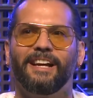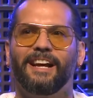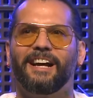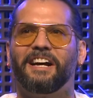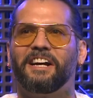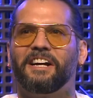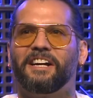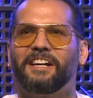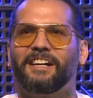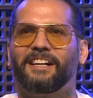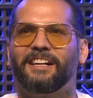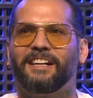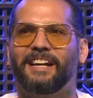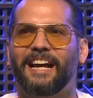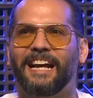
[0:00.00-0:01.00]

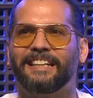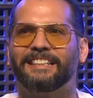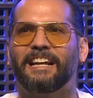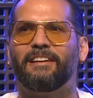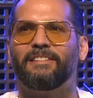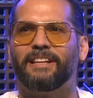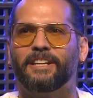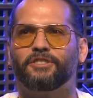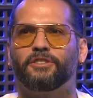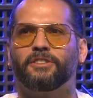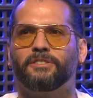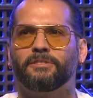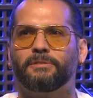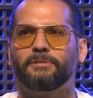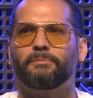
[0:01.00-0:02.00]
uh, and kind of like
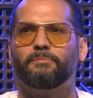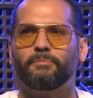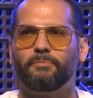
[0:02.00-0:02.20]
just